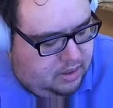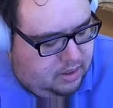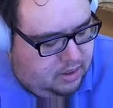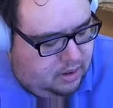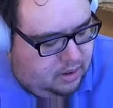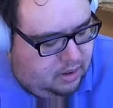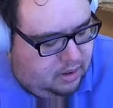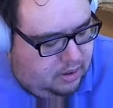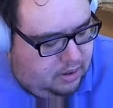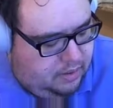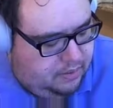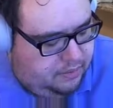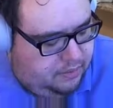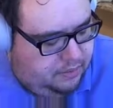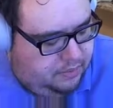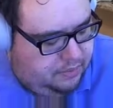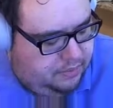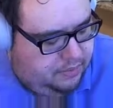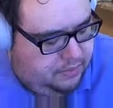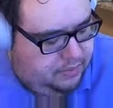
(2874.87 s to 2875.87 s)

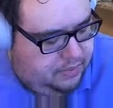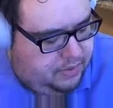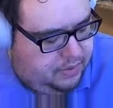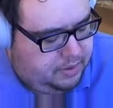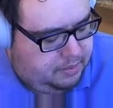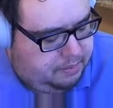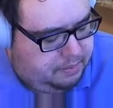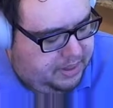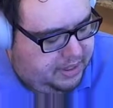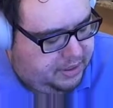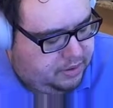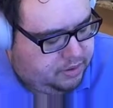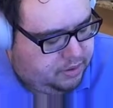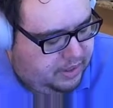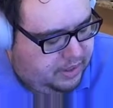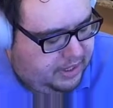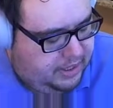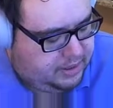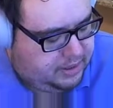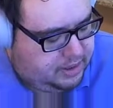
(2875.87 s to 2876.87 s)
of the major
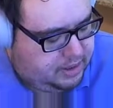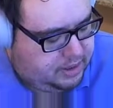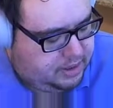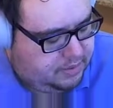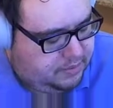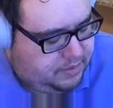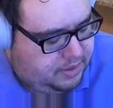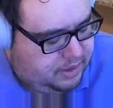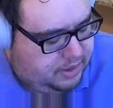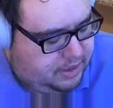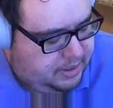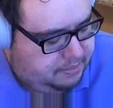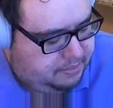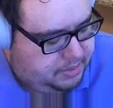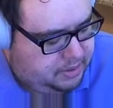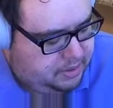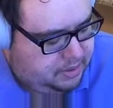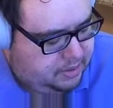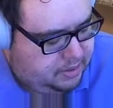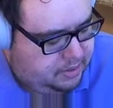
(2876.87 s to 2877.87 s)
axis of the
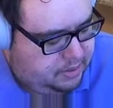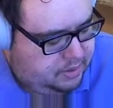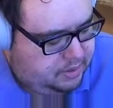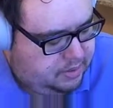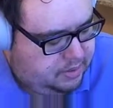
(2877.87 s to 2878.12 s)
ellipse